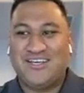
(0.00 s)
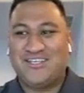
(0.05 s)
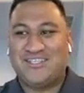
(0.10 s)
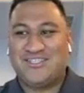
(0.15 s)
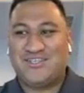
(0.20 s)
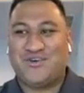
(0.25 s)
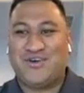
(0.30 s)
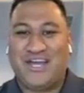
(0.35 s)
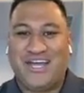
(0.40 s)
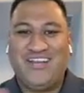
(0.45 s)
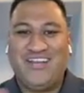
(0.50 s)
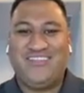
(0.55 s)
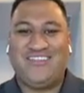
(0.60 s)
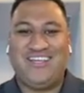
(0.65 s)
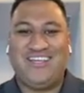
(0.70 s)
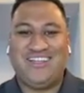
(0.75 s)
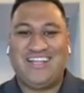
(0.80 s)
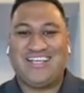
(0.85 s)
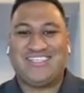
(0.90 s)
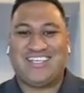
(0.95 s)
So
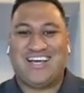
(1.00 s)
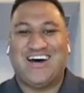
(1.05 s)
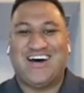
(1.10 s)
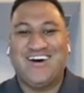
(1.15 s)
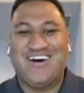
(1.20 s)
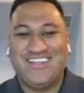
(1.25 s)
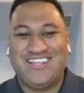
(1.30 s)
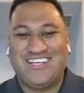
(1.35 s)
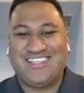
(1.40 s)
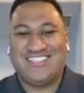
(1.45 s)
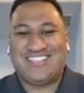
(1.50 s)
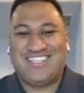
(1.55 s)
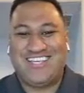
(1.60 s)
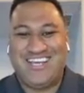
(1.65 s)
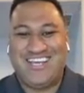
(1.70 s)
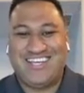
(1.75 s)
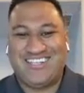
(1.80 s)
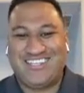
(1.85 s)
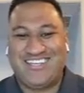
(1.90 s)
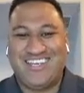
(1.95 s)
anything that's on the
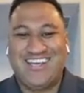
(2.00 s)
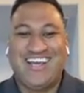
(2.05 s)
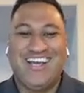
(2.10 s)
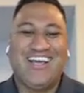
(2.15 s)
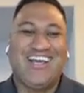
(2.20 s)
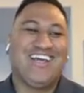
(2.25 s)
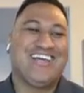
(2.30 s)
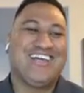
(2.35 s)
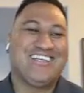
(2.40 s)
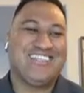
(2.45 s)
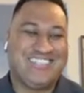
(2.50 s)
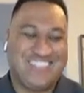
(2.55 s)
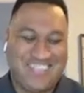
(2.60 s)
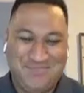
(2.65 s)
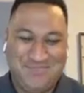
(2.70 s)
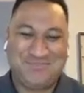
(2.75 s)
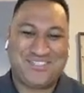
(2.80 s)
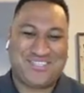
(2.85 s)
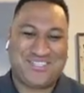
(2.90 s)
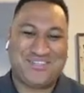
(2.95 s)
seat
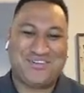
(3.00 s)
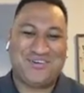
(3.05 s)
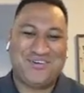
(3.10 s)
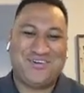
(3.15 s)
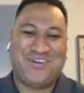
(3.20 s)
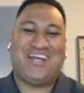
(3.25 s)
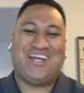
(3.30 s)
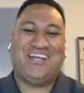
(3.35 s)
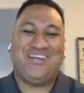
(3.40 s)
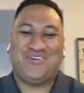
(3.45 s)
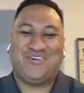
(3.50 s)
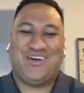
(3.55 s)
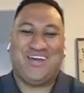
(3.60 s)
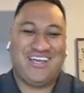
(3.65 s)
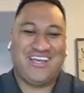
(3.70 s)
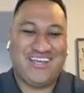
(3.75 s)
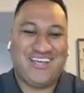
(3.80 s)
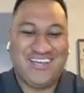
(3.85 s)
seeps through anyway.